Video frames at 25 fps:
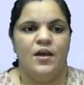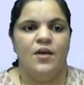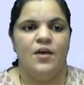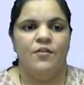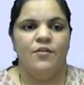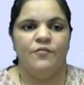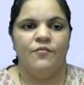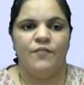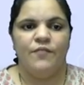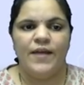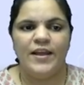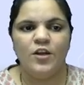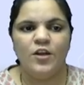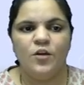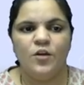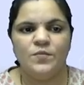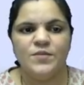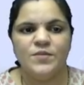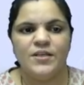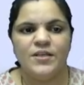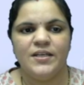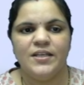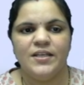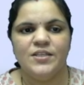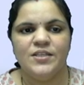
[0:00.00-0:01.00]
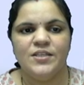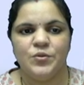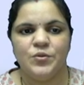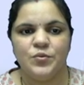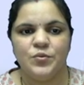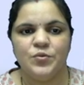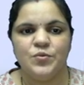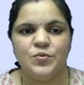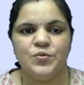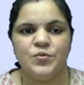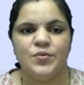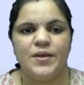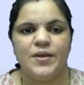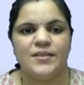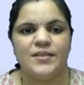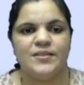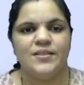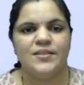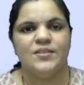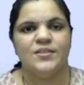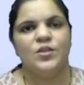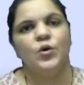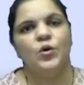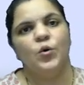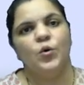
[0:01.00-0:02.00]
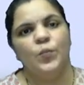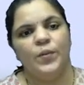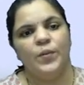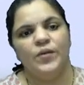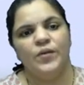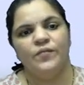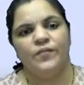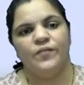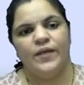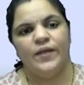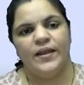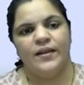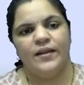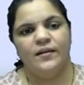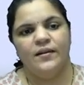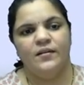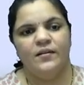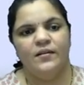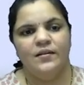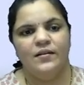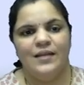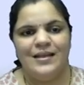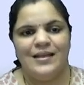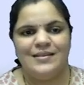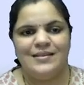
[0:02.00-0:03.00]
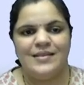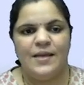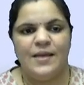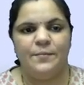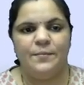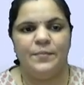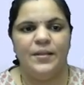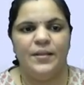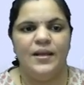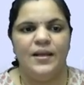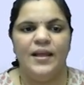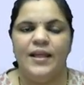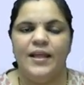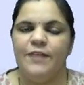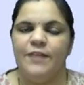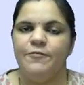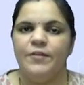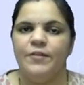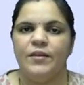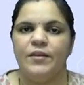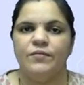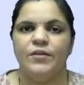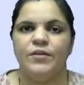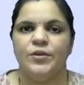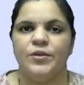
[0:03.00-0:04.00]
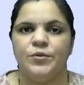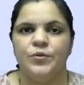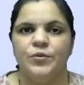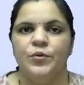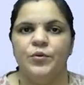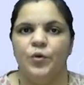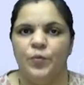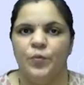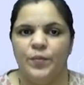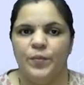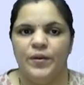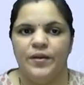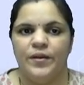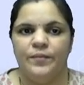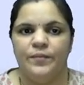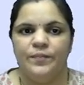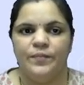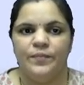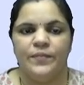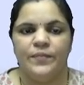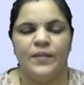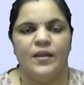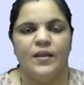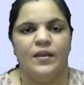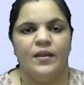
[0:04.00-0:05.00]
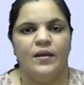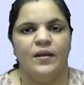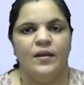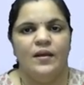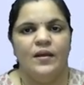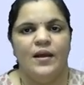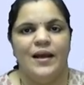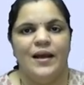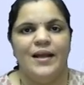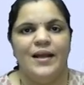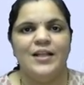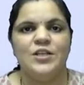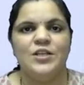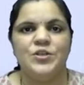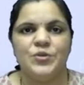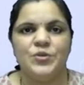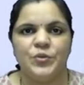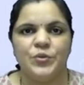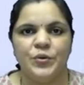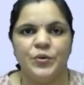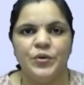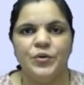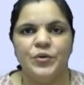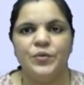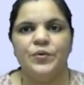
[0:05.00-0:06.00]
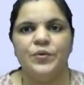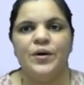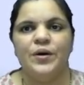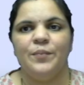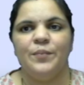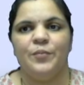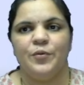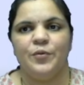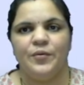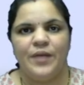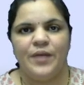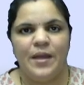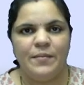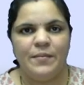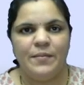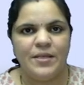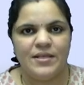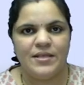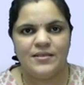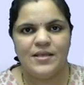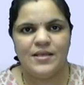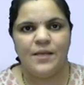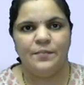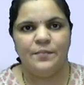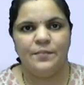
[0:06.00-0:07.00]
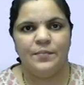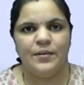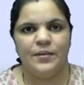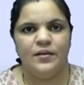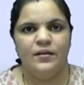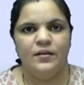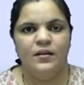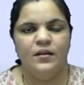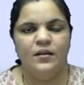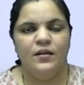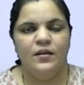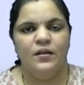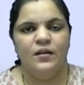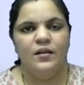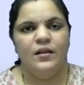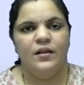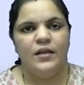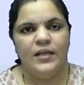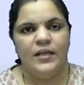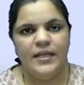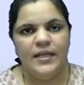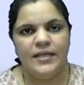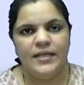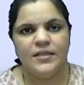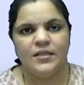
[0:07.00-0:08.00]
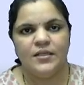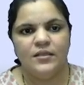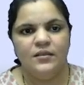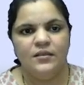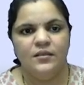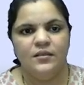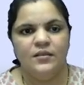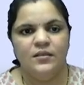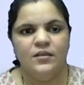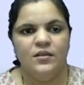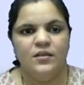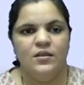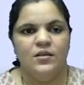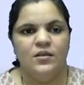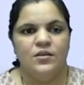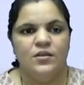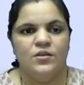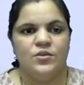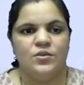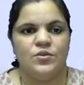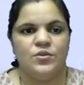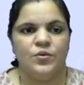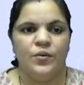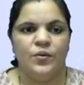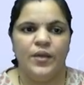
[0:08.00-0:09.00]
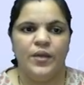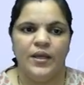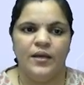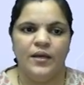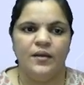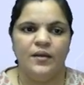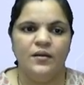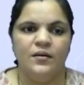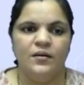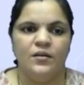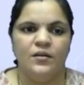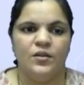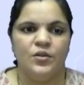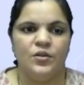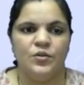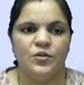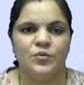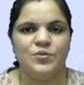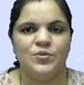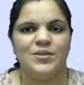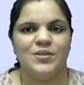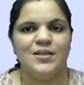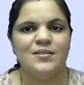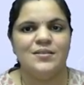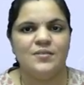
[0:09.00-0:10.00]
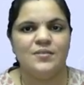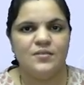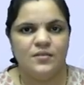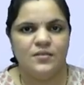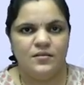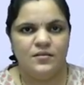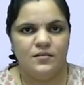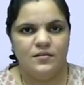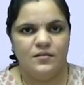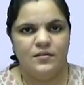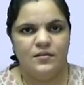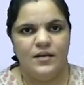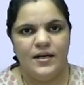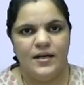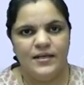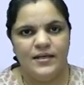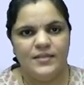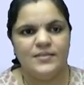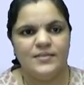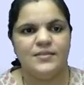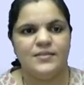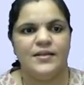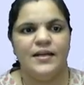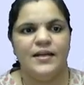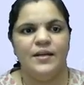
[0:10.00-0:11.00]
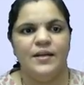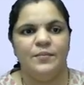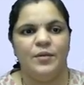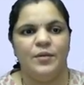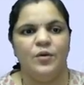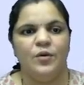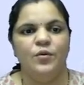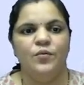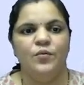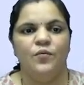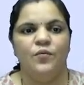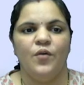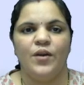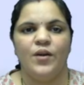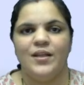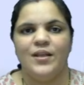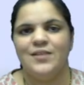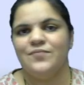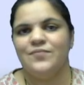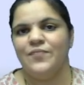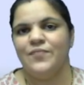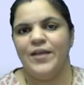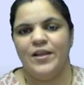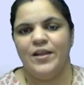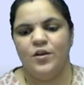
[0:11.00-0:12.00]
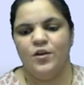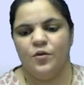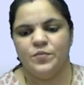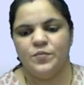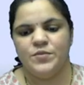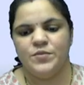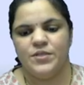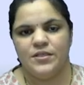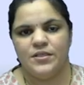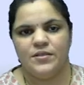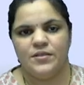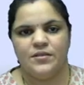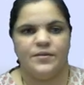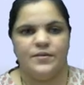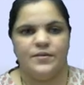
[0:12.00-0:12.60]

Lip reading: File object is used to access the open file. Example f equal to open. I'll show you a program example later. So here you just understand about what is file object.